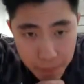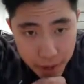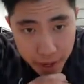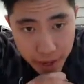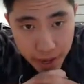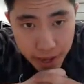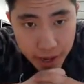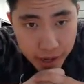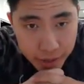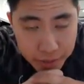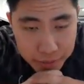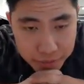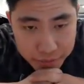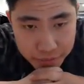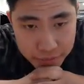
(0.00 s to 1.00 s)
But yeah, um,
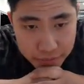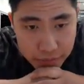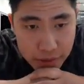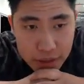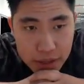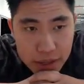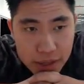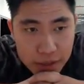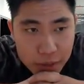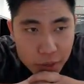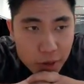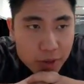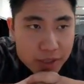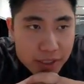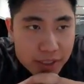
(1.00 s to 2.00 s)

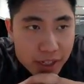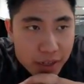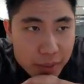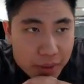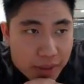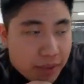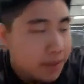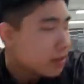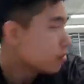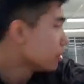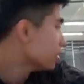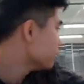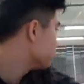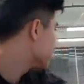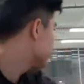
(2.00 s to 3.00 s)
what was I talking?
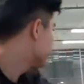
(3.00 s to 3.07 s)
What?